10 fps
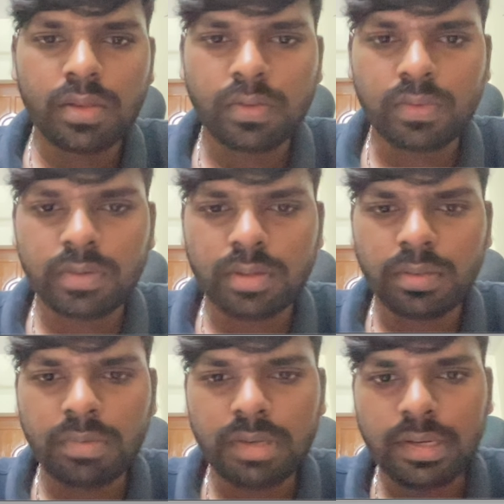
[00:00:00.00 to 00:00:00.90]
So
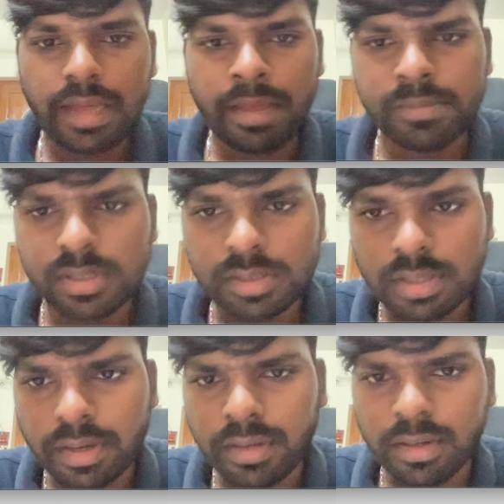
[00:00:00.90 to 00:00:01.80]
similarly I have just
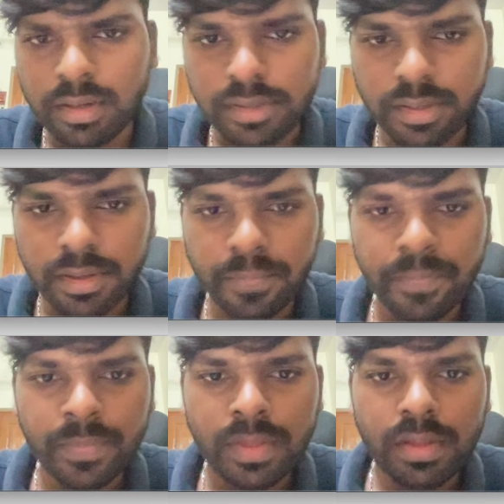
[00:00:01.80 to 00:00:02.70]
written here
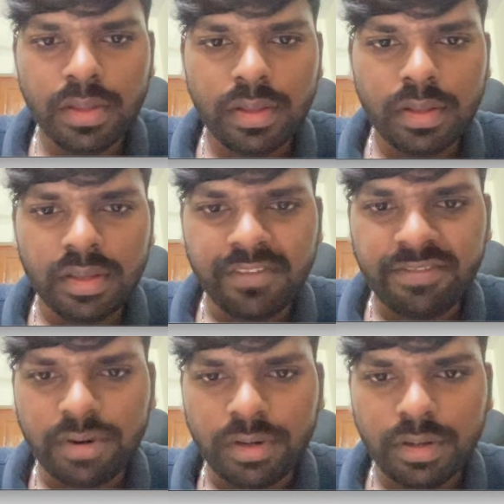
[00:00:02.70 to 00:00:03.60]
if
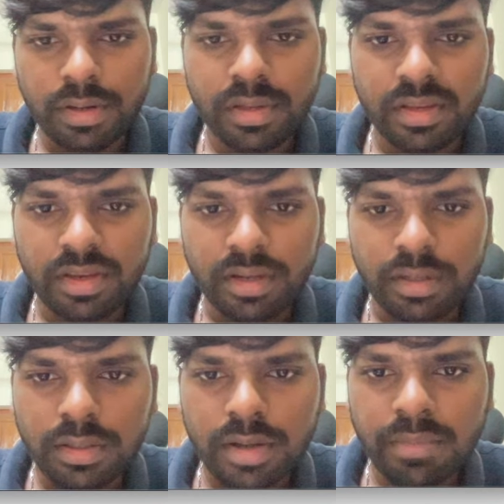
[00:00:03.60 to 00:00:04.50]
let it
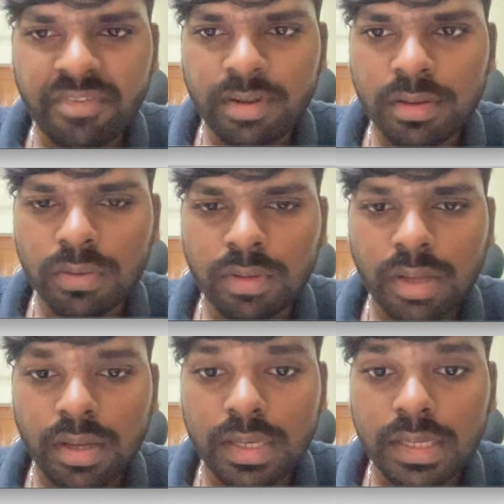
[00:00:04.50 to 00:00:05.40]
refers to
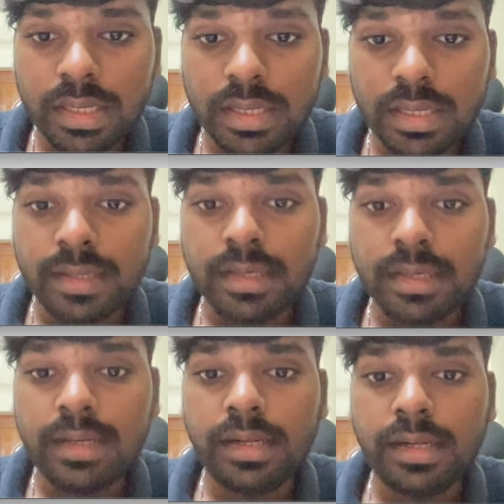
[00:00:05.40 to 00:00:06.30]
the
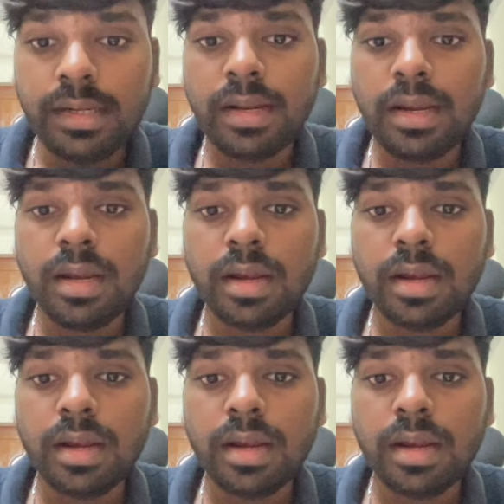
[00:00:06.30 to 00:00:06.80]
internal